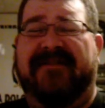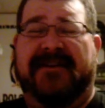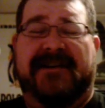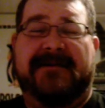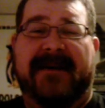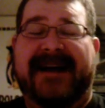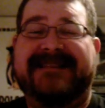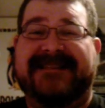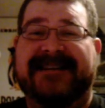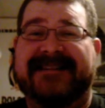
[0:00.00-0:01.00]
haven't looked
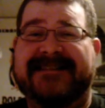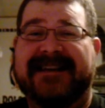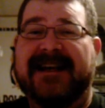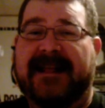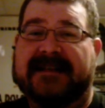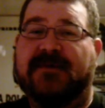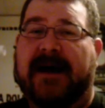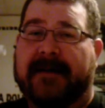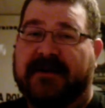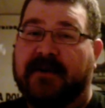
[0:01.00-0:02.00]
back since. That's
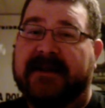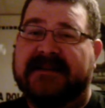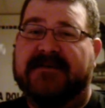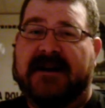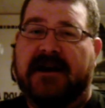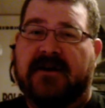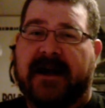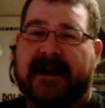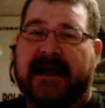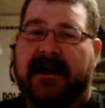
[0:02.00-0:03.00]
why I'm doing this video
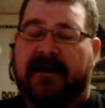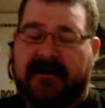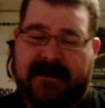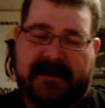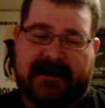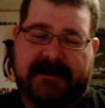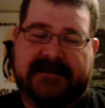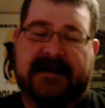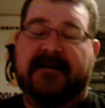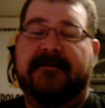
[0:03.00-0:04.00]
right now
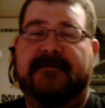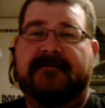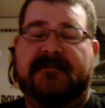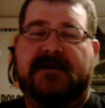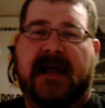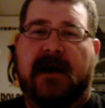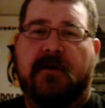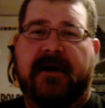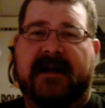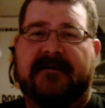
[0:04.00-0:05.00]
instead of
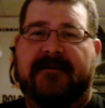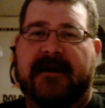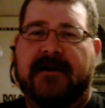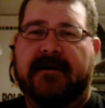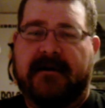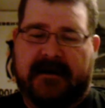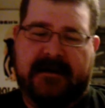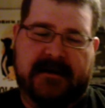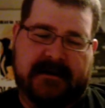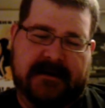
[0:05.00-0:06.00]
cowering in fear.
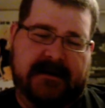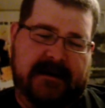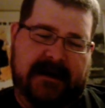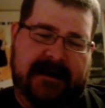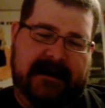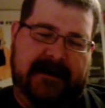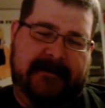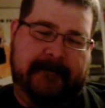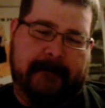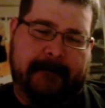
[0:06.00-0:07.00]
Uh,